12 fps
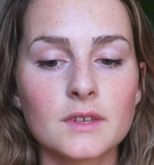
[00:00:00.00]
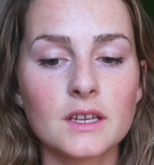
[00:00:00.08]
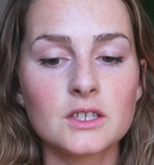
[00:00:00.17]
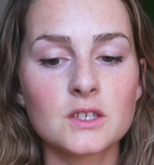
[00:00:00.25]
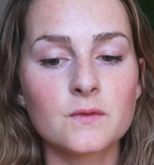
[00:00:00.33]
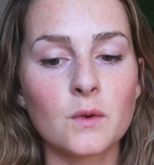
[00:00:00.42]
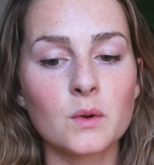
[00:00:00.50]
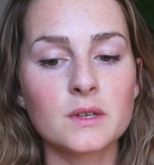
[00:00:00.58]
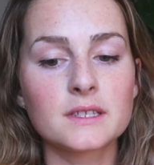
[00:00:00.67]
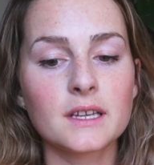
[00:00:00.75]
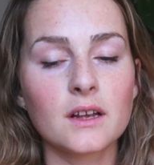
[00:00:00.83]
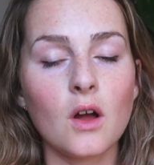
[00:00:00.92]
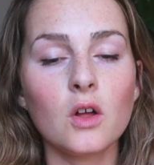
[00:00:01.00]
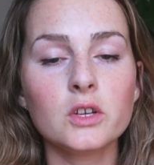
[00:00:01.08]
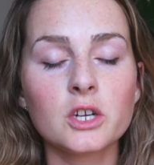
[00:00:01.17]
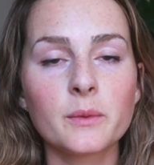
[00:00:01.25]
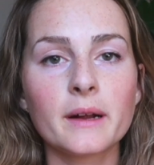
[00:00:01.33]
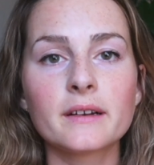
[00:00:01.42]
I'm just focusing all
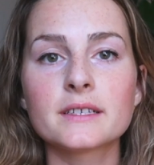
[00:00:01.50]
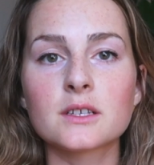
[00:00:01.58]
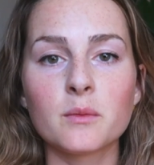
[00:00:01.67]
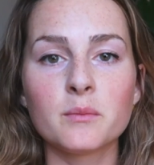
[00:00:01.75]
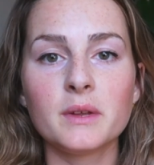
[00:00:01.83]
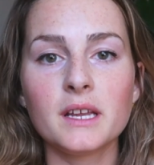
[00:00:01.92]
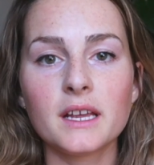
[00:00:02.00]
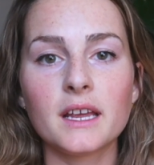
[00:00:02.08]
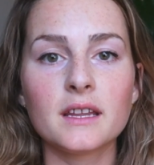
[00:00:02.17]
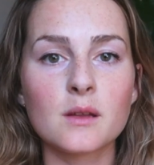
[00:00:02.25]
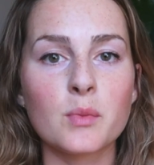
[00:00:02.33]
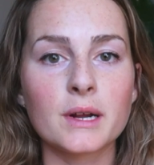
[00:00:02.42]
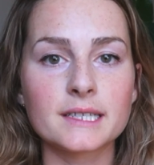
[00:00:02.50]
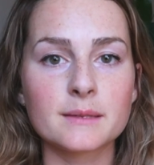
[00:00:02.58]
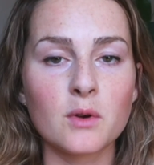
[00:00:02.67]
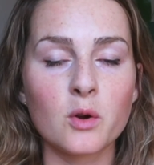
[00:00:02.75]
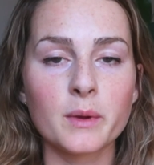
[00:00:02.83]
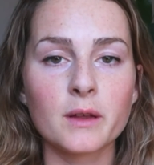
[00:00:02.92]
your awareness on being in the
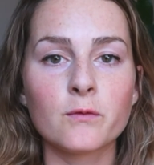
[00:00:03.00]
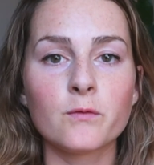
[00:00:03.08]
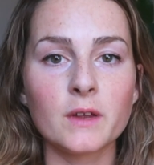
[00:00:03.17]
present moment,